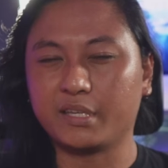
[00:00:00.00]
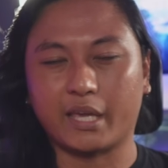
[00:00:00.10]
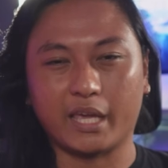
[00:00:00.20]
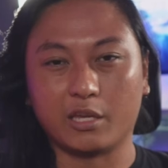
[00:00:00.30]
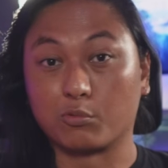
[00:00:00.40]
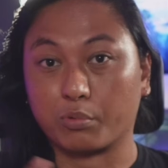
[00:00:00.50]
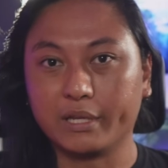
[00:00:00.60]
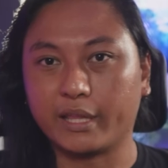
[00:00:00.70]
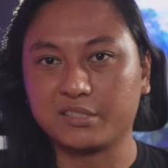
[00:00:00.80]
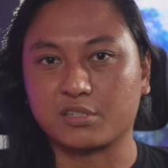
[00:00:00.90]
a
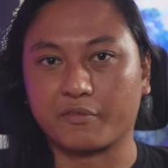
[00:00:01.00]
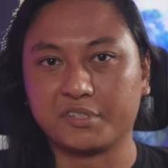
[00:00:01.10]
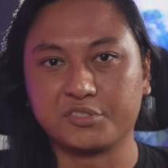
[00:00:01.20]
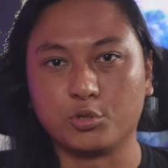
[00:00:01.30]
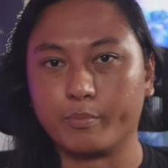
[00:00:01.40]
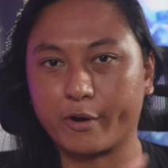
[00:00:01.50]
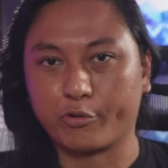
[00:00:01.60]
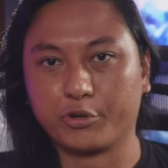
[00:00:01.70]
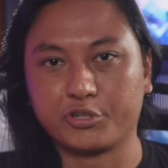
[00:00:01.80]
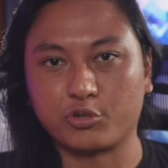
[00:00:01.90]
relay service to
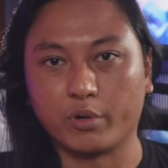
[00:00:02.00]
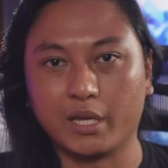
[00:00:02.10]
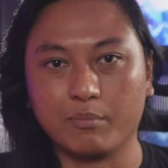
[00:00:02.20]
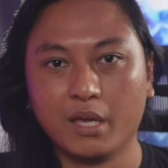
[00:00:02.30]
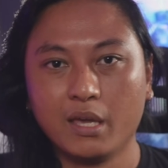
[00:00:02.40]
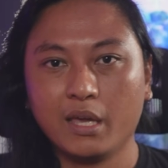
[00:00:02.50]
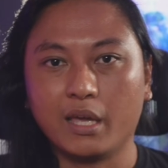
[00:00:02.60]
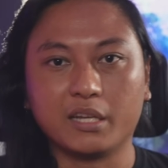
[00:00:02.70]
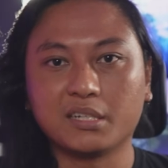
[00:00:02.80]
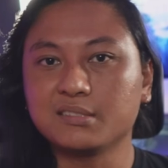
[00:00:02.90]
mirror your stream,
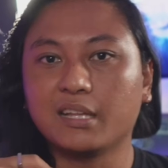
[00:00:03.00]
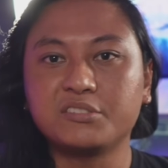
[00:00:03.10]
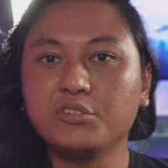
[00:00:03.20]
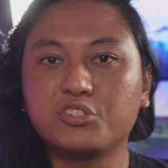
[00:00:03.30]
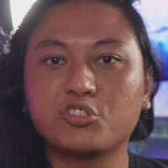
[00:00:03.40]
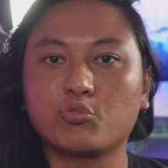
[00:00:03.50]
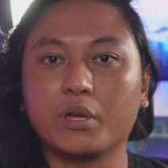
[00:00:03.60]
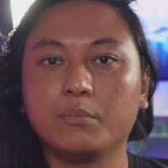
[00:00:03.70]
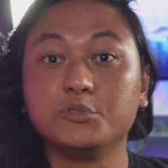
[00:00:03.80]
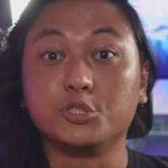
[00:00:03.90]
it just lets you
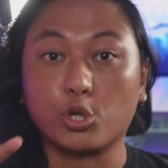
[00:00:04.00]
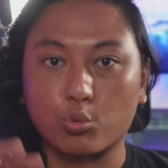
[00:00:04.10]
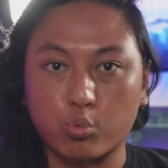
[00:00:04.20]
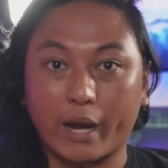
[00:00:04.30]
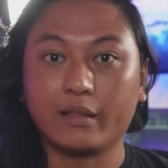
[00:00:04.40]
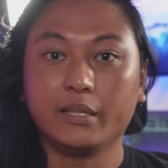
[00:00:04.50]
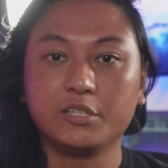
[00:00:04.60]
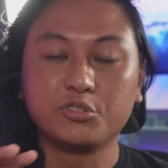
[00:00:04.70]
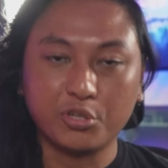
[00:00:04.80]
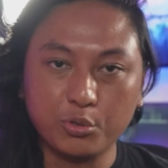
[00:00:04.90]
stream
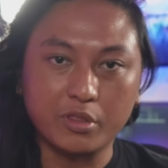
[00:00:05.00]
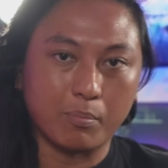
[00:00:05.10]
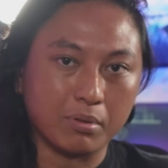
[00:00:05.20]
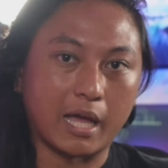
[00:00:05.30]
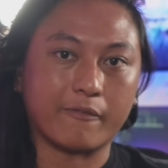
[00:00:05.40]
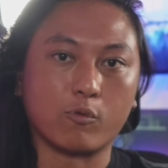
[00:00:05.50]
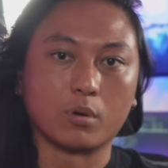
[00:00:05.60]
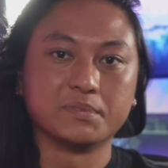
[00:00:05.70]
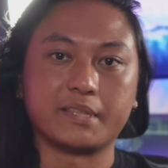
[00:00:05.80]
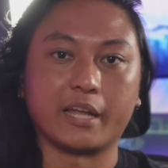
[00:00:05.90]
directly to the
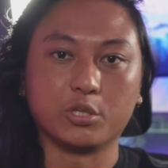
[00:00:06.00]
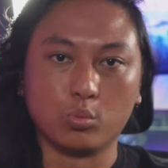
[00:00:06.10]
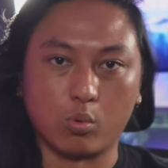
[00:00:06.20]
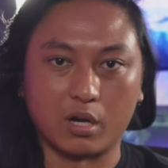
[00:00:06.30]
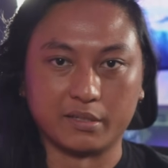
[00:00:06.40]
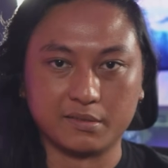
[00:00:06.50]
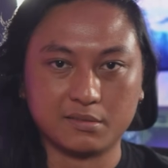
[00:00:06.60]
platforms that you want. And